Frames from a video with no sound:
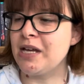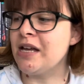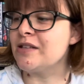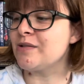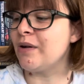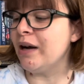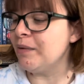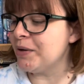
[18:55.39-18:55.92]

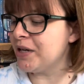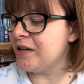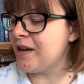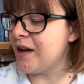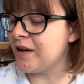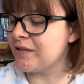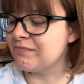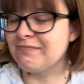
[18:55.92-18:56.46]
So I want to
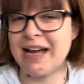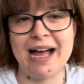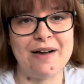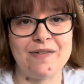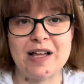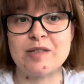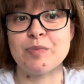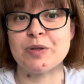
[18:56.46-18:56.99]
know how
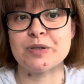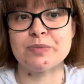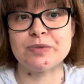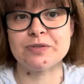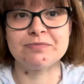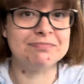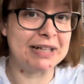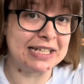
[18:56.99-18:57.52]
that's
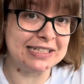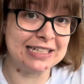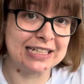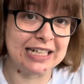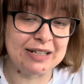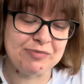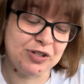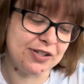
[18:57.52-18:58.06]
possible,
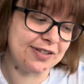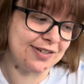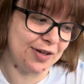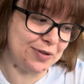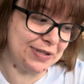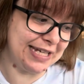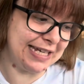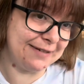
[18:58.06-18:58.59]
basically. I'm just
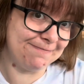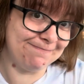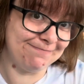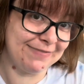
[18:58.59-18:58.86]
nosy.